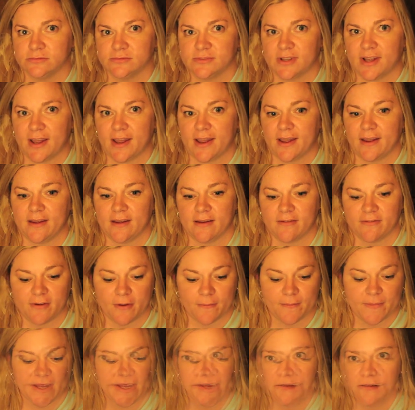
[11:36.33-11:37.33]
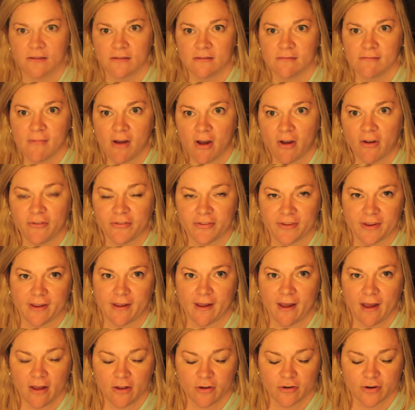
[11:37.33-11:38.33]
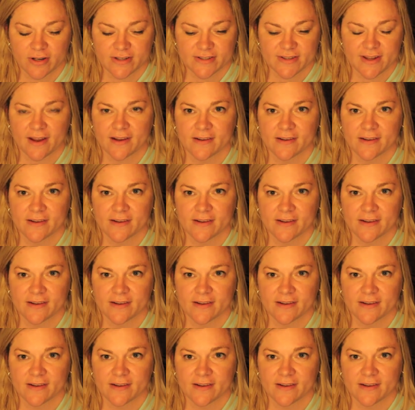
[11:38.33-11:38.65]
Okay, if I'm eating healthy calories,